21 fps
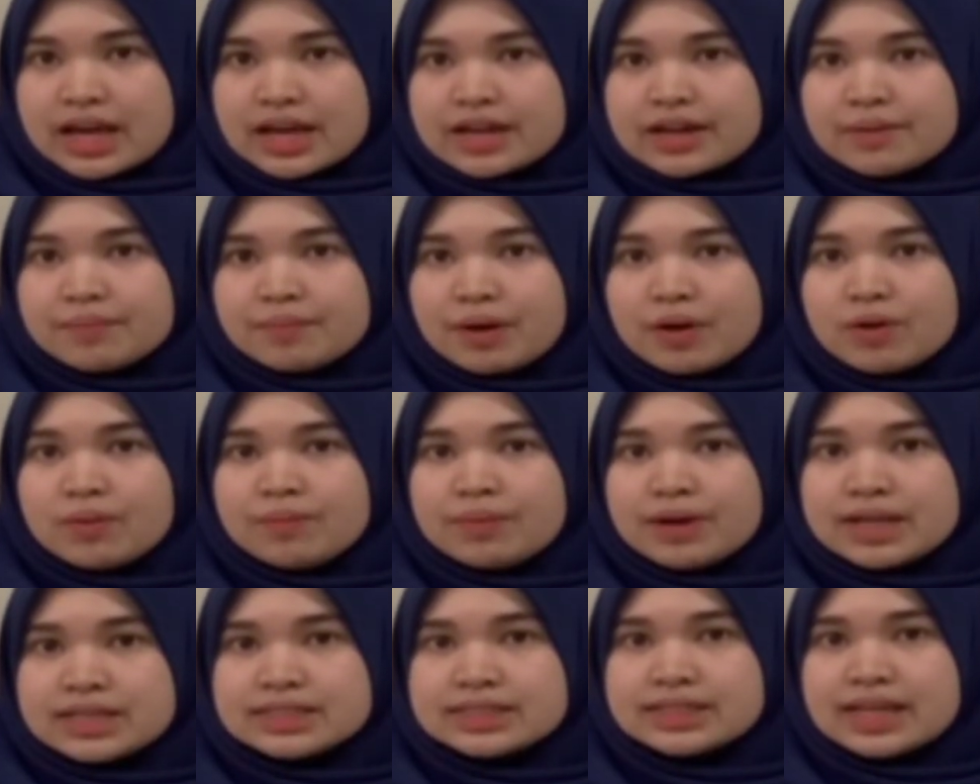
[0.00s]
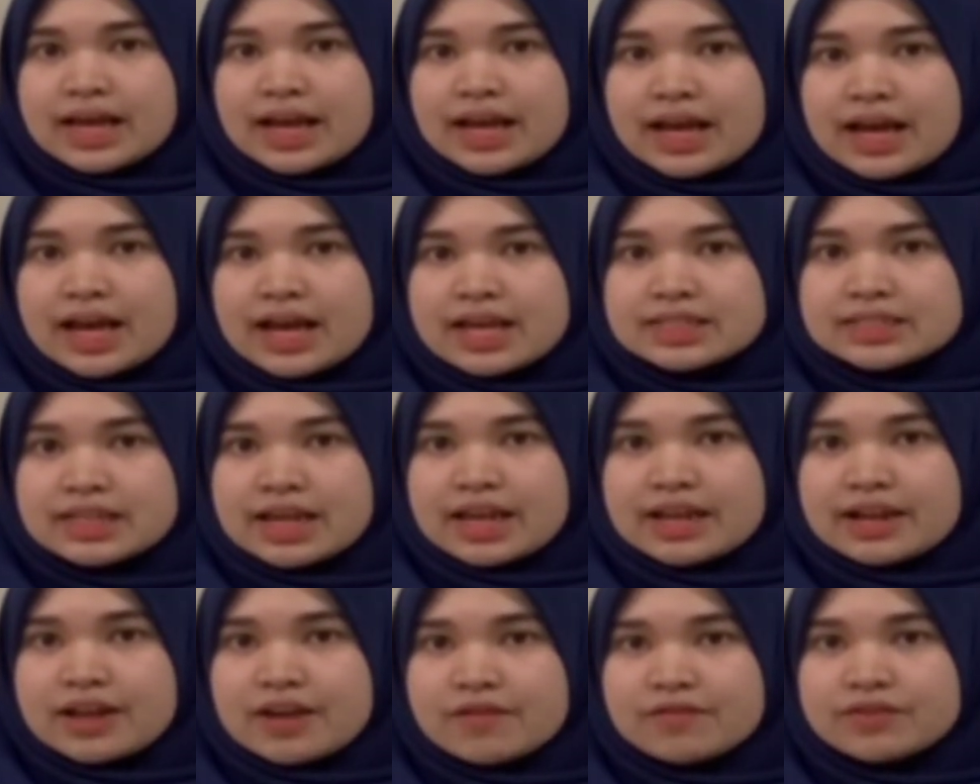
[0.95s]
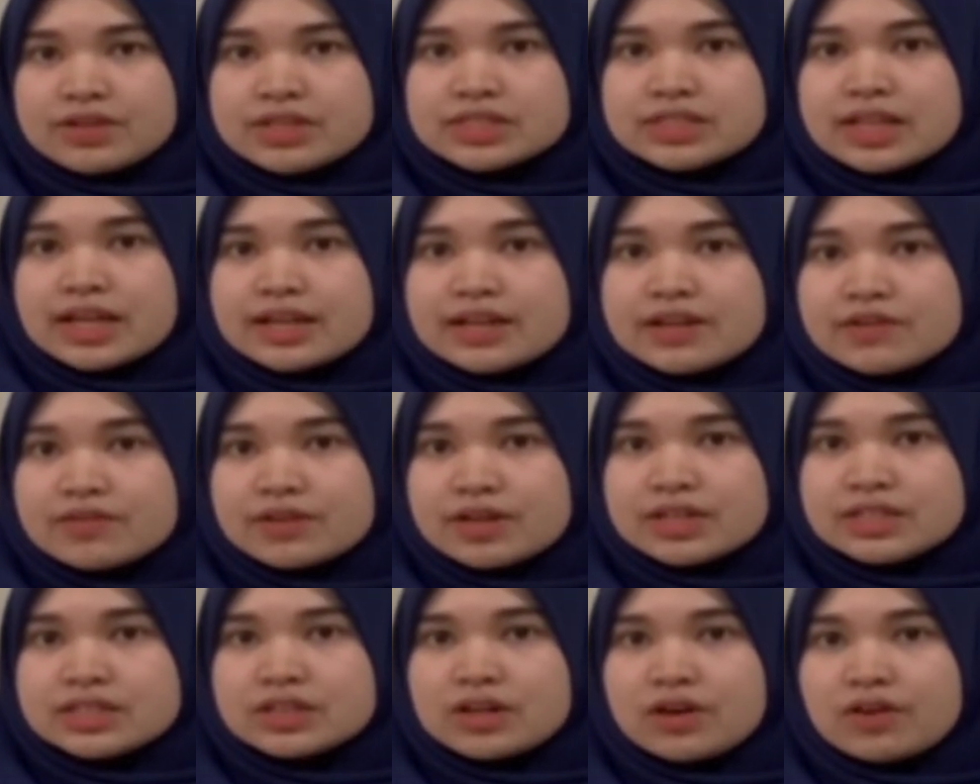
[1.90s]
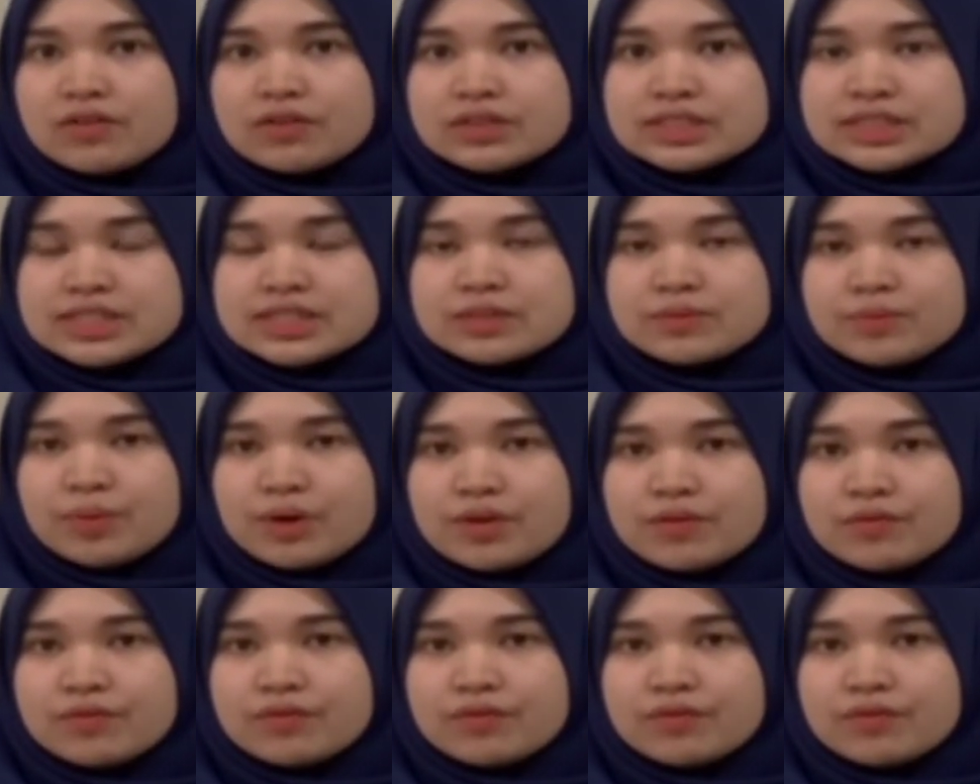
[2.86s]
The power plant site has an average tidal range of 6.4